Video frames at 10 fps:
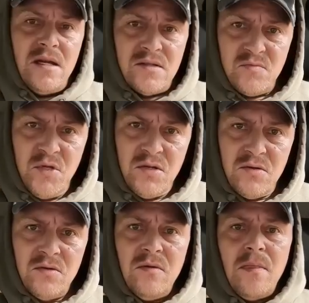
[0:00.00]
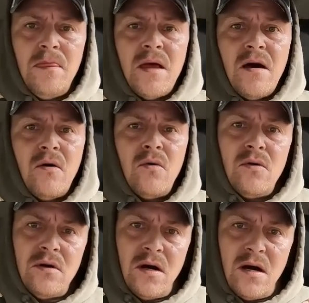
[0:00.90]
eat his meal.
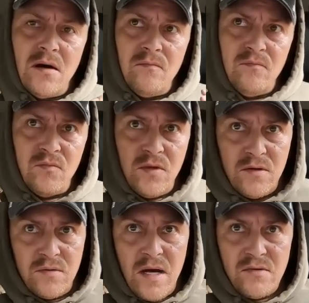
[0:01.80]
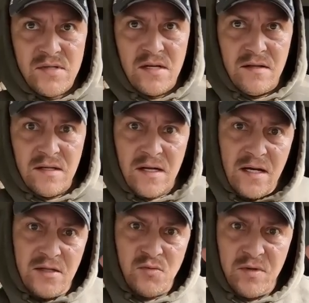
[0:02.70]
Now, uh, there outside of the
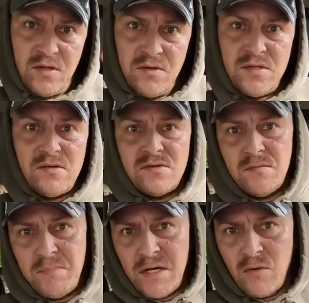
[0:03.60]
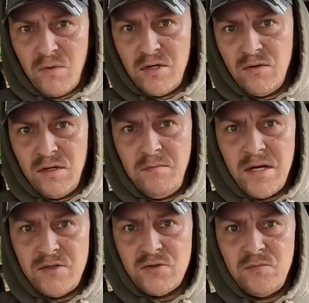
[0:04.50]
nine inch windows, there was a bigger window in the
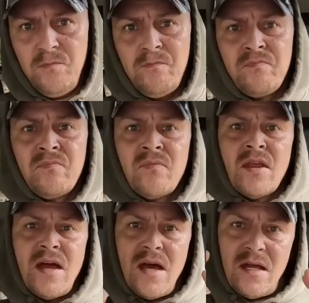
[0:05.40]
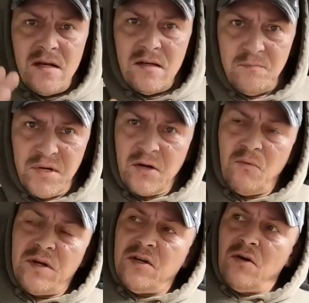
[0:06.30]
bedroom and a
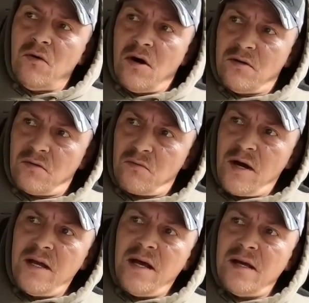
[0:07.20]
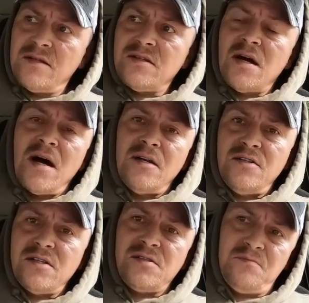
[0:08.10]
bigger window on the right hand side,
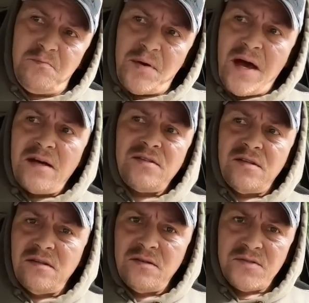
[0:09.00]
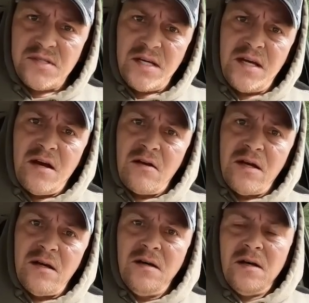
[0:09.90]
just past the little sink
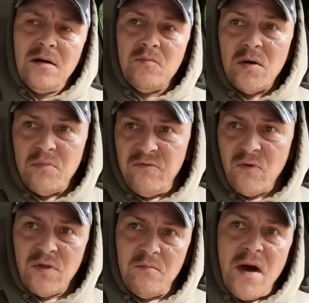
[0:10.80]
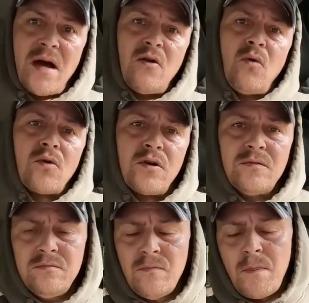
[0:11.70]
area, but before the back corner.